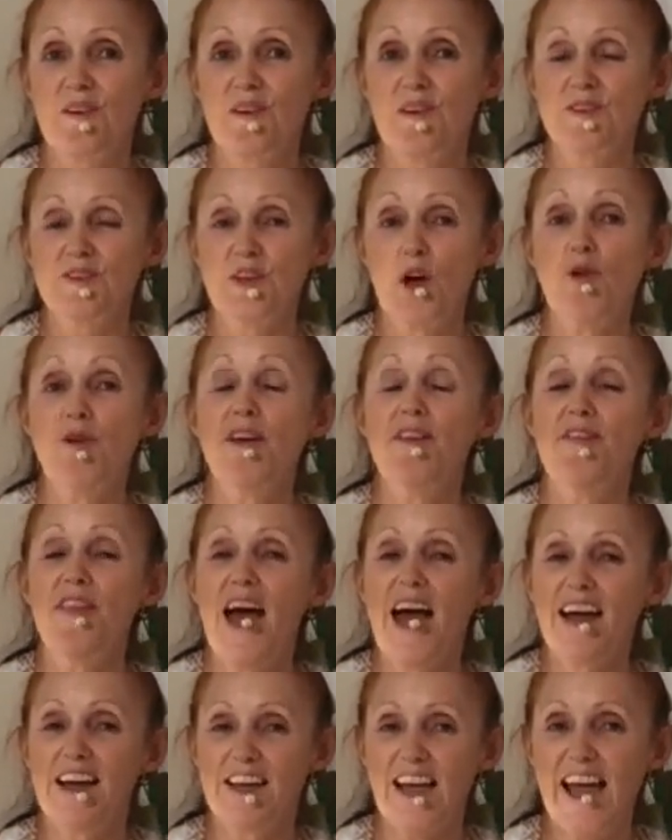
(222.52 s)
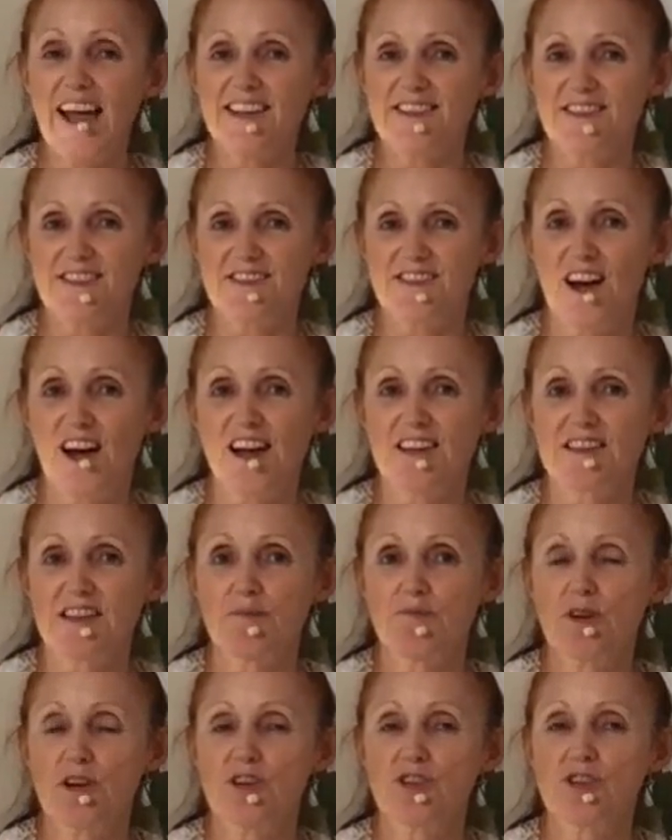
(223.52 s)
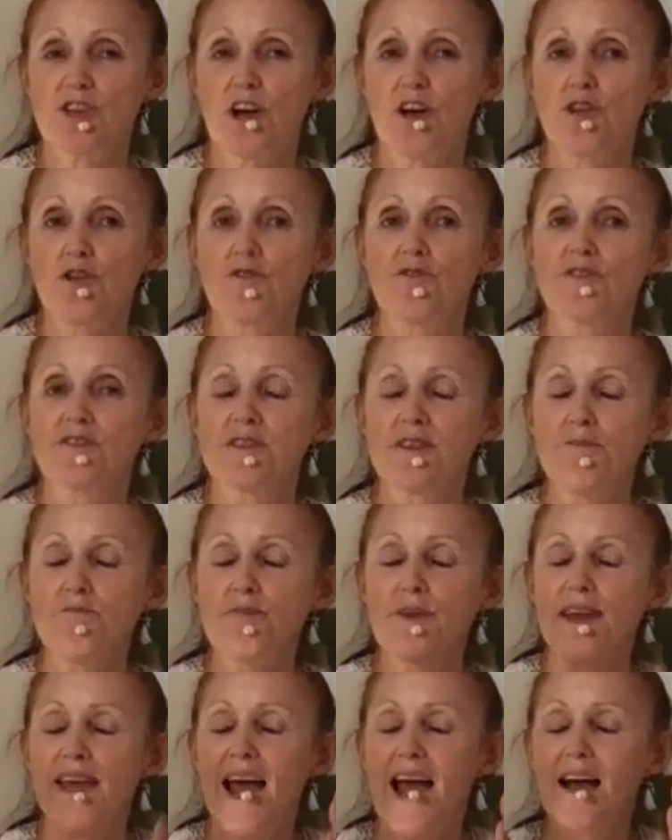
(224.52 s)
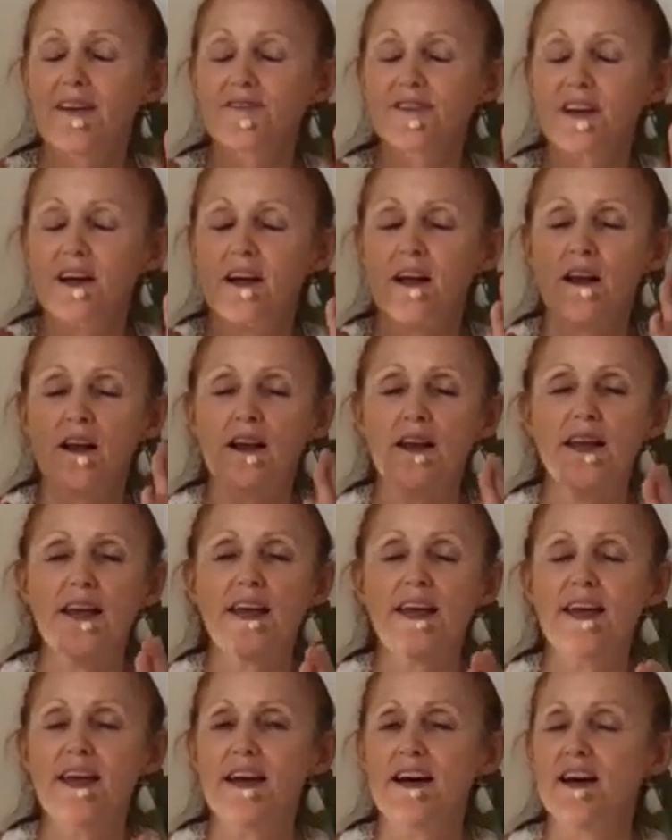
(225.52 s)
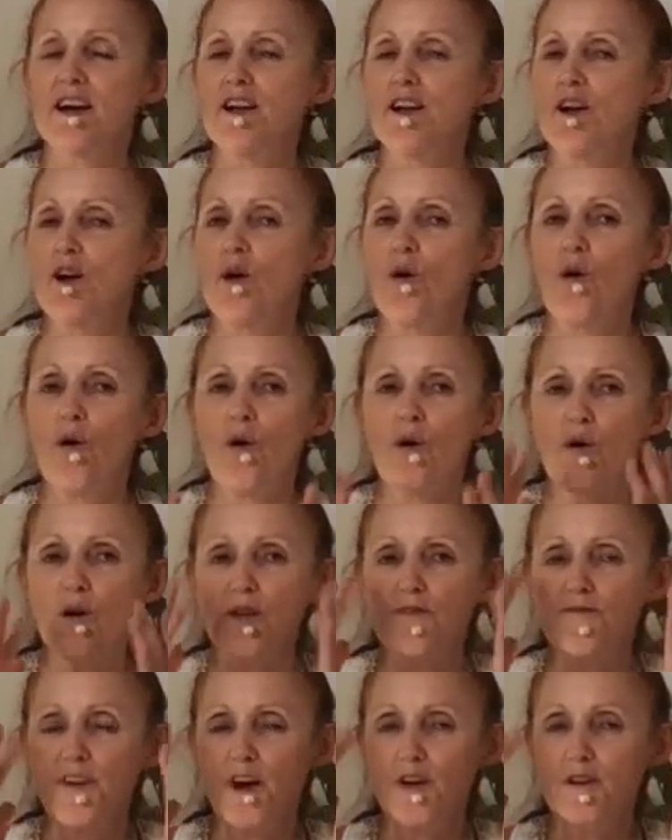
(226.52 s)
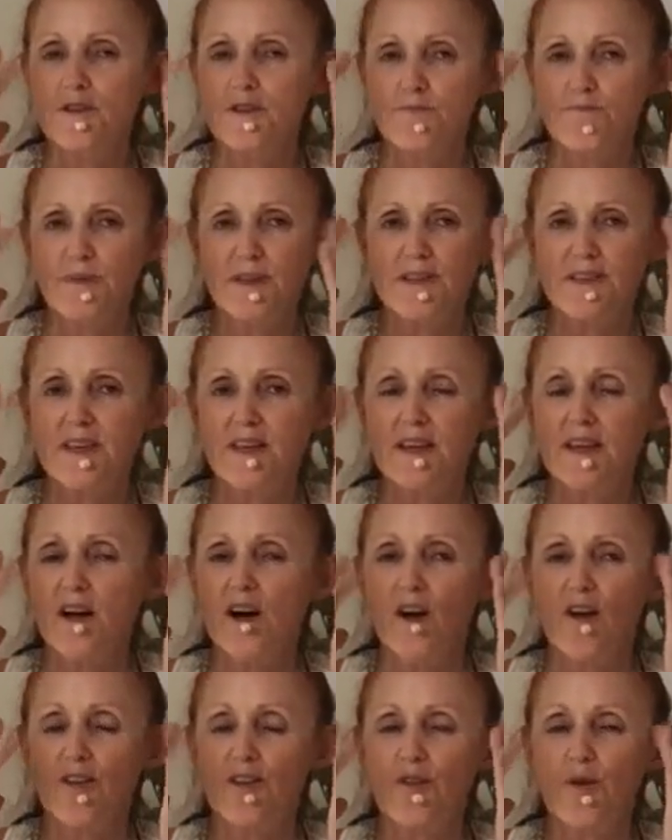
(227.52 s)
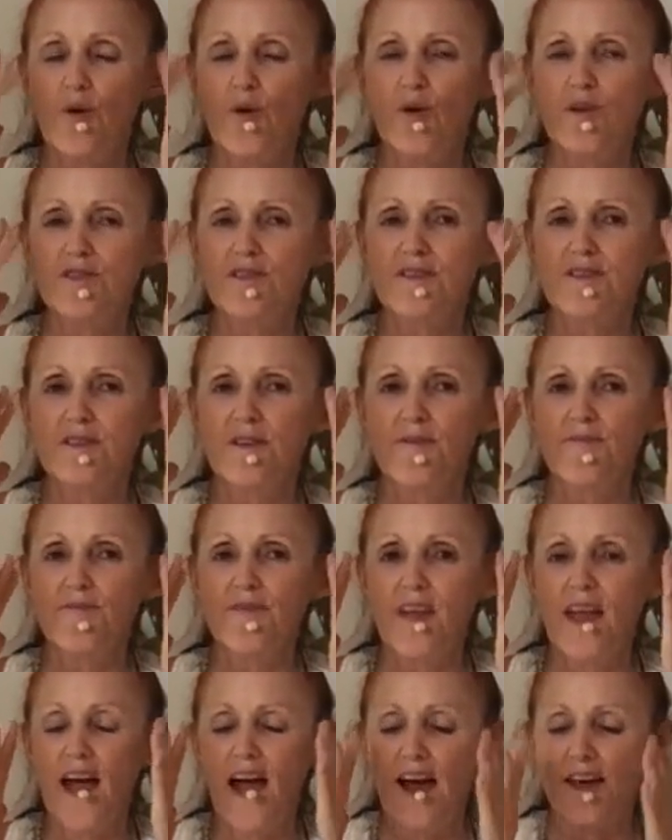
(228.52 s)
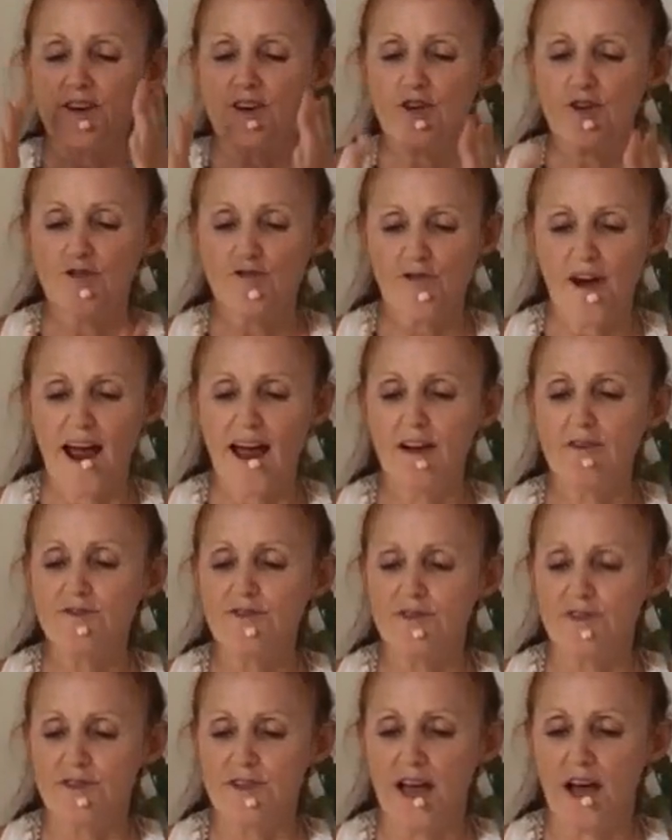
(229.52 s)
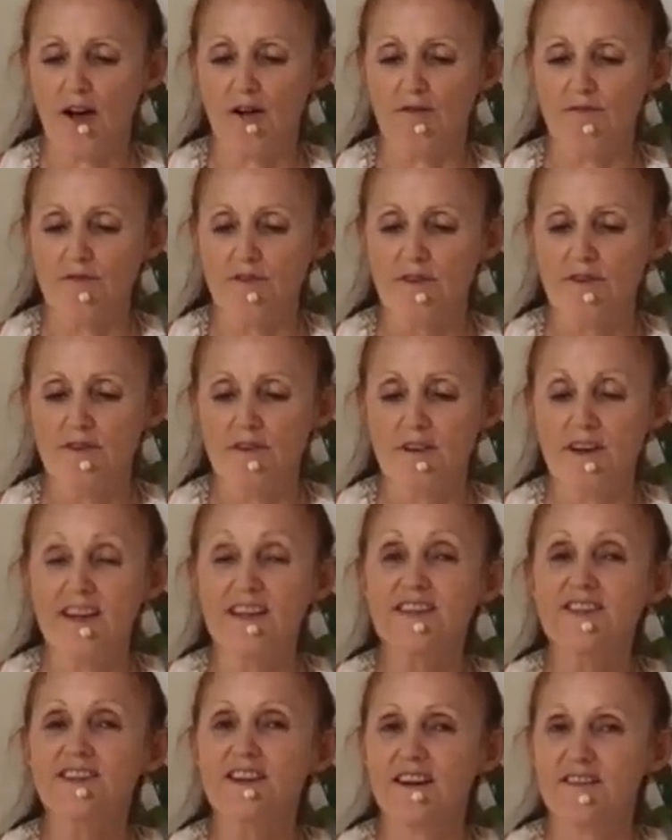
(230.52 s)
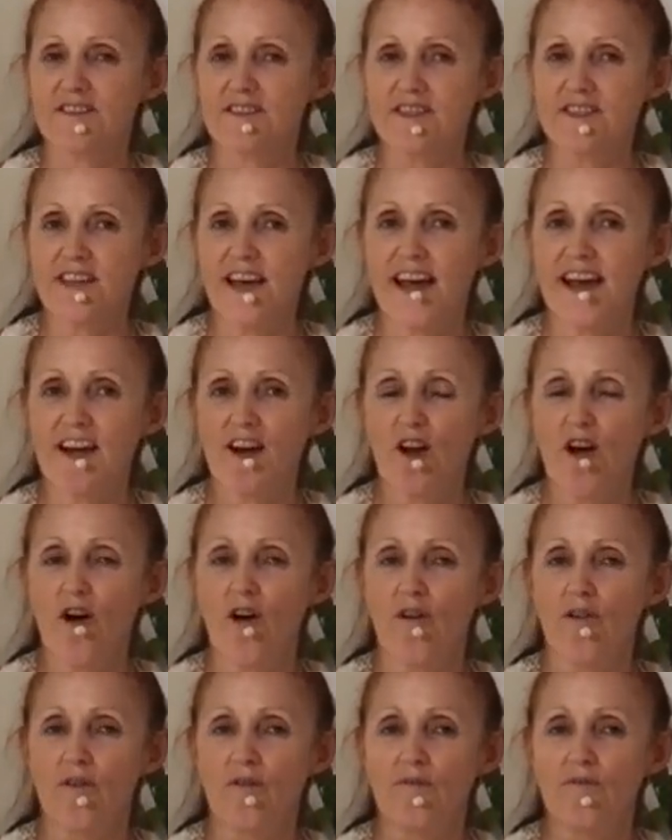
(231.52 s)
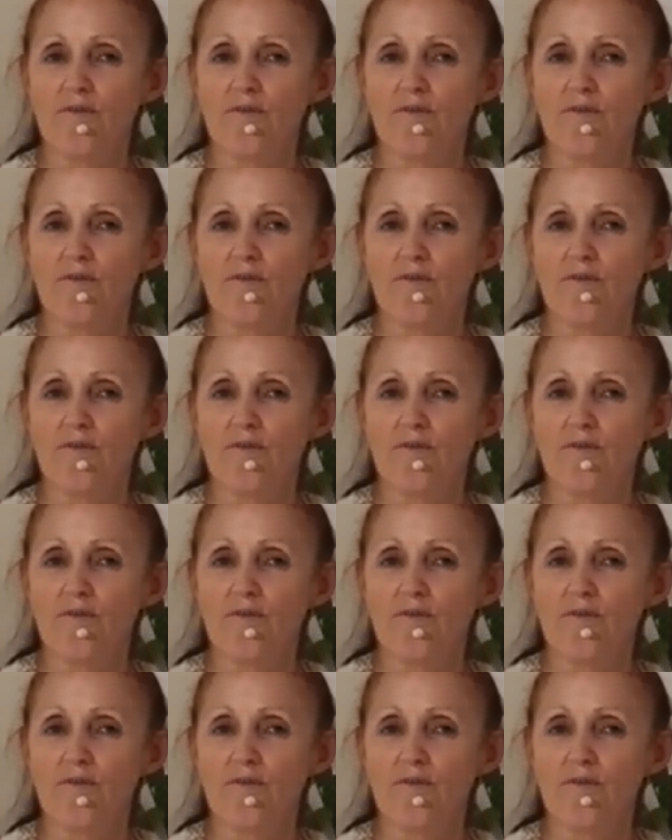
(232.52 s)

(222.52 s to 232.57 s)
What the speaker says: So in that exercise, I'm going to show you simply how to clear all of those busy thoughts and ground yourself. It doesn't take long.